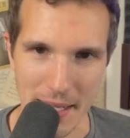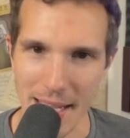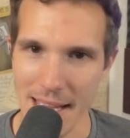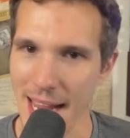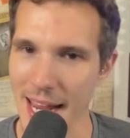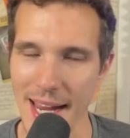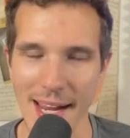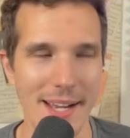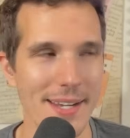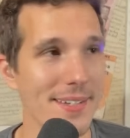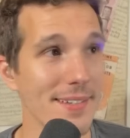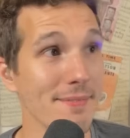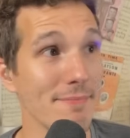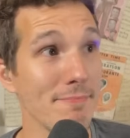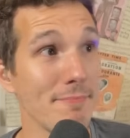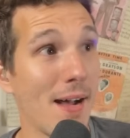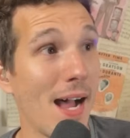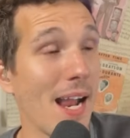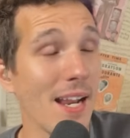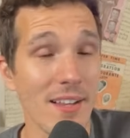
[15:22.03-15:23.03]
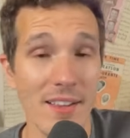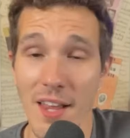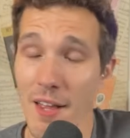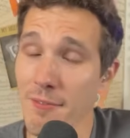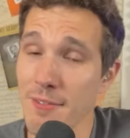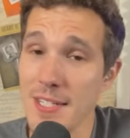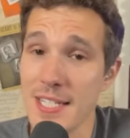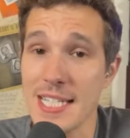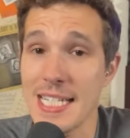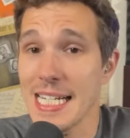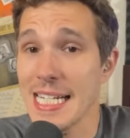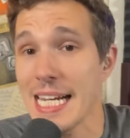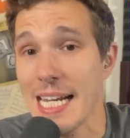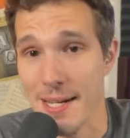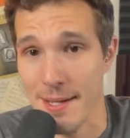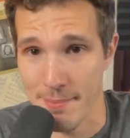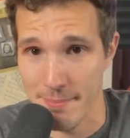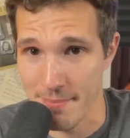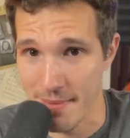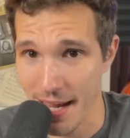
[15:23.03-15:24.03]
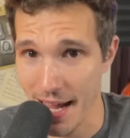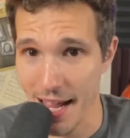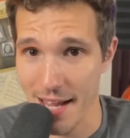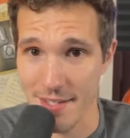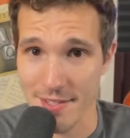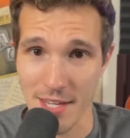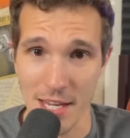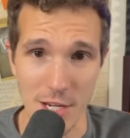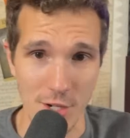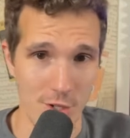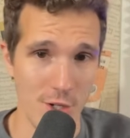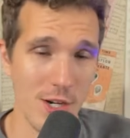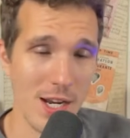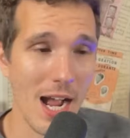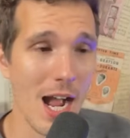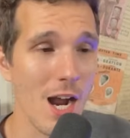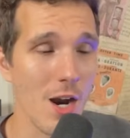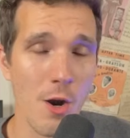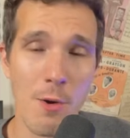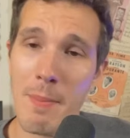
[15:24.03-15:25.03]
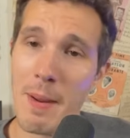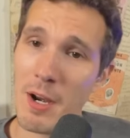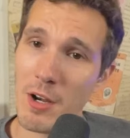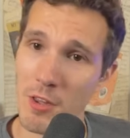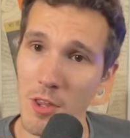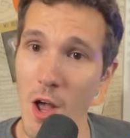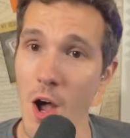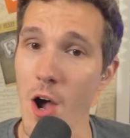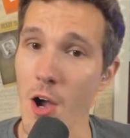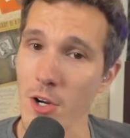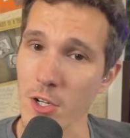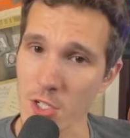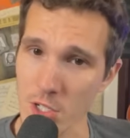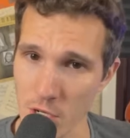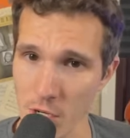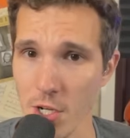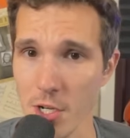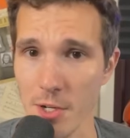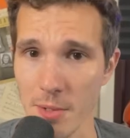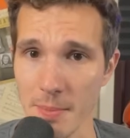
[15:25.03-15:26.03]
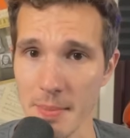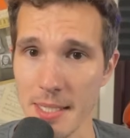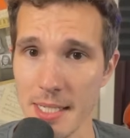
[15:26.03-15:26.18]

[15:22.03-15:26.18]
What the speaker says: and I'd love to see him as a Chicago Bear long term.